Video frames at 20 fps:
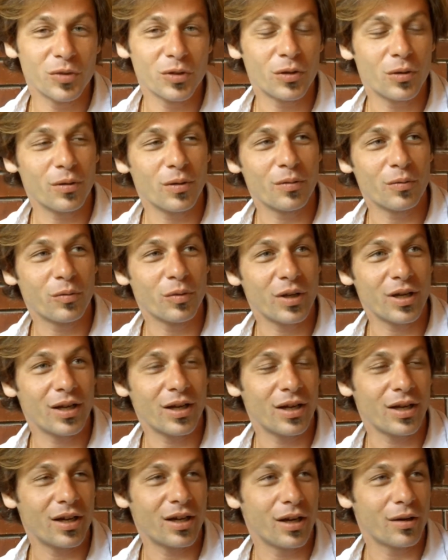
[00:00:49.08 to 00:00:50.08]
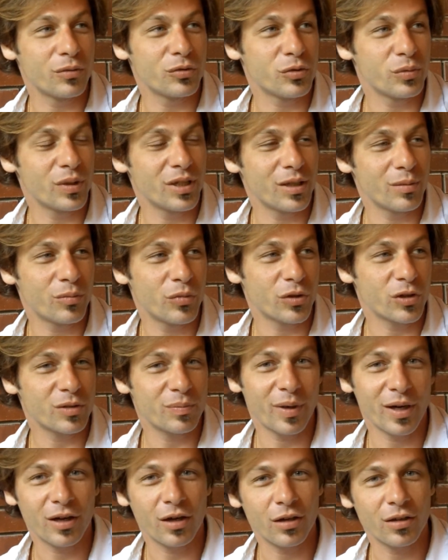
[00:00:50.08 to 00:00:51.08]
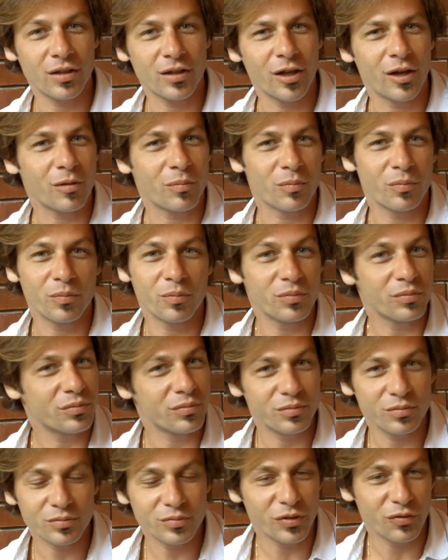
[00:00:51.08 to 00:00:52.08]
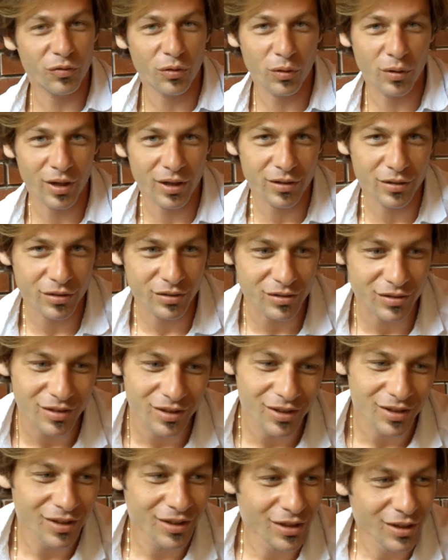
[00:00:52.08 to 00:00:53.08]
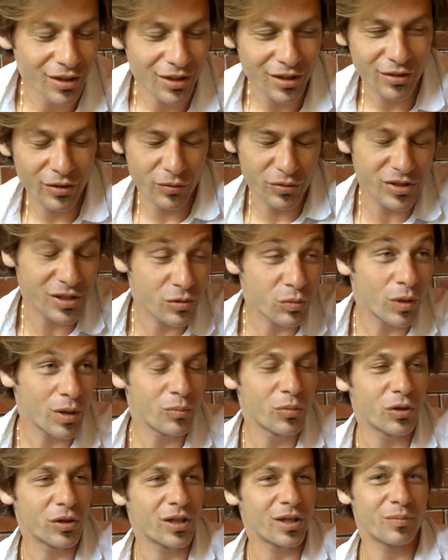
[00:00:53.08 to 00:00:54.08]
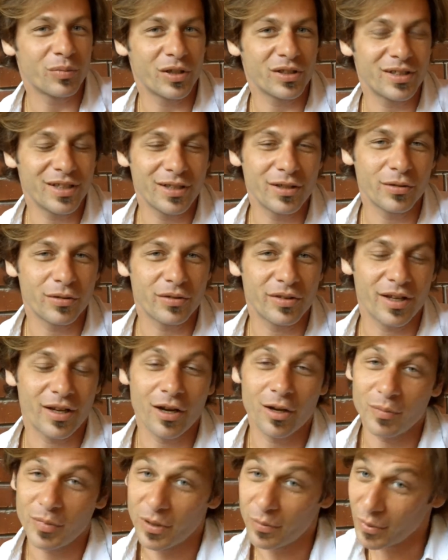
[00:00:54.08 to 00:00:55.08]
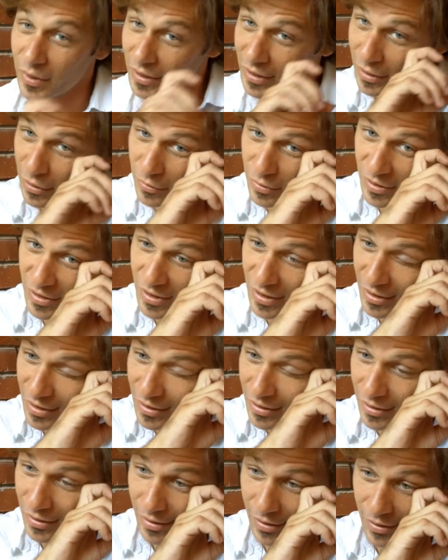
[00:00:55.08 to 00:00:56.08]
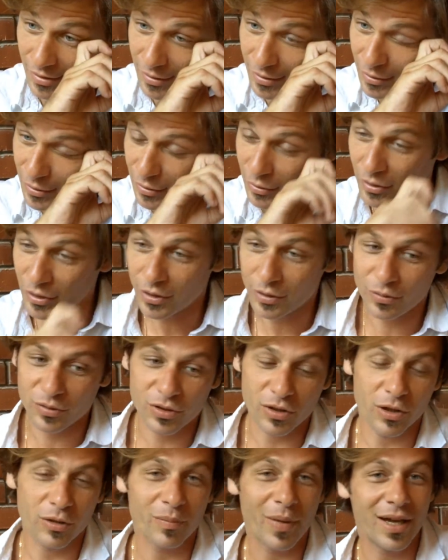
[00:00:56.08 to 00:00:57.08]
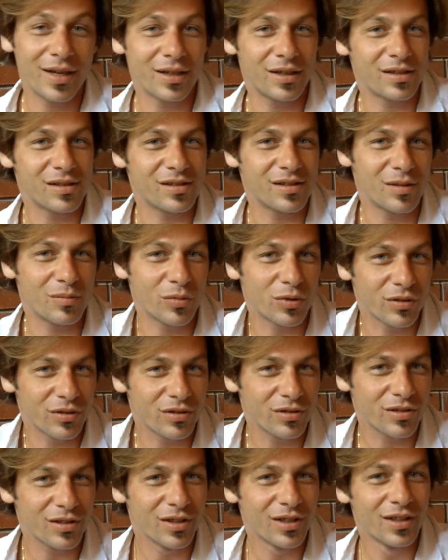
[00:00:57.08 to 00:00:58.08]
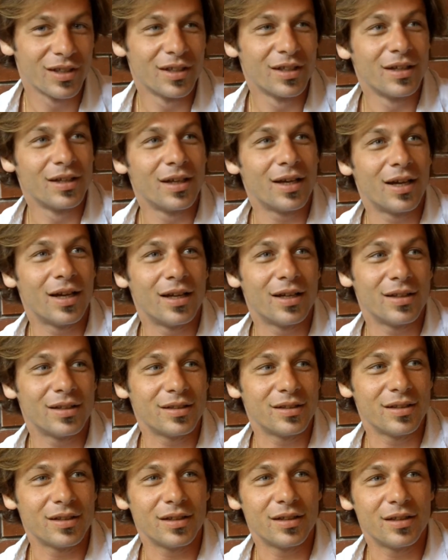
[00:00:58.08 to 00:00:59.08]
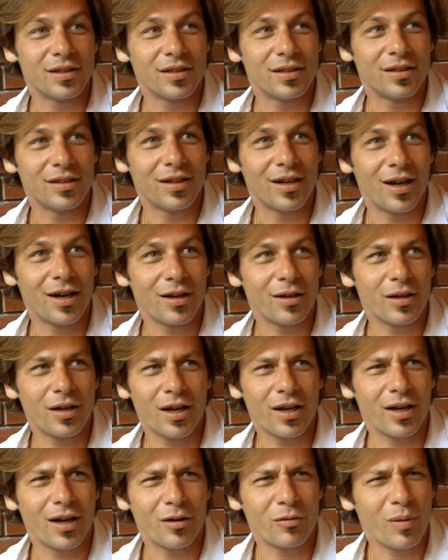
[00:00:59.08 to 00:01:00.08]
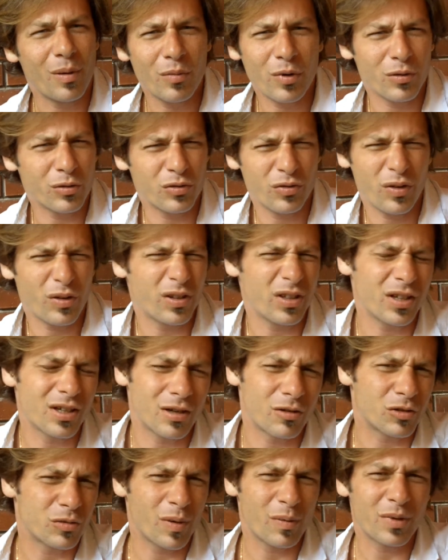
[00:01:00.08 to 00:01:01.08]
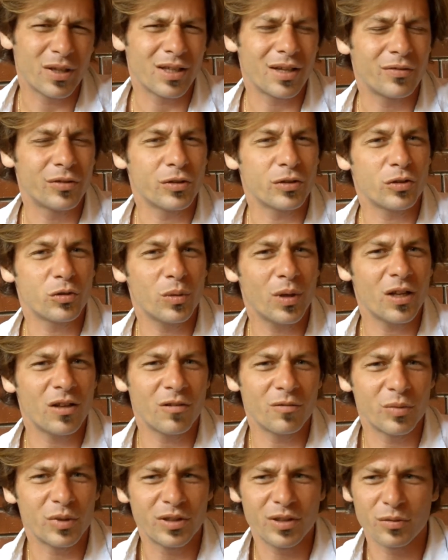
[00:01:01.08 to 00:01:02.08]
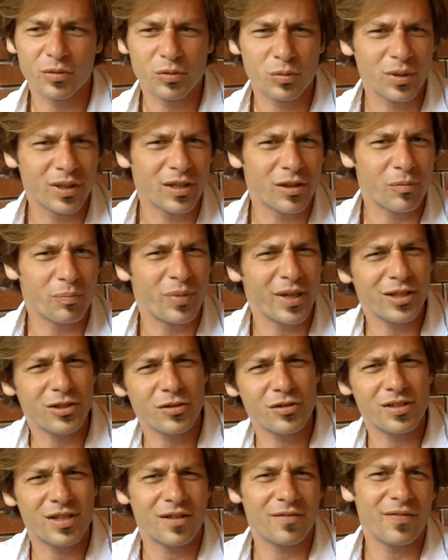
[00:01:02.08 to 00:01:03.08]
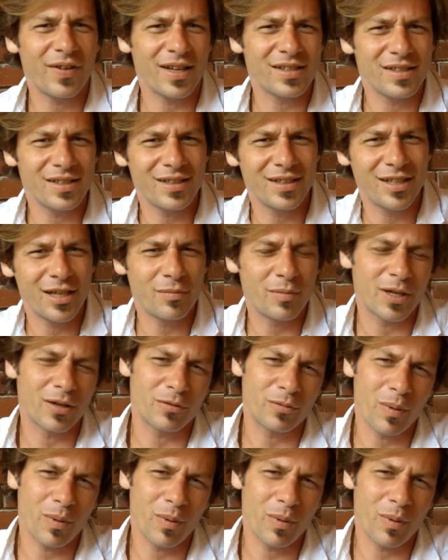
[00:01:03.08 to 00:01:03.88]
You know, when I was reading books by Carl Jung before I could. There was this one book in particular that got me really interested. It was called Man and His Symbols. And I remember I was very young. I was maybe 11 or 12, but it was really the pictures that fascinated me.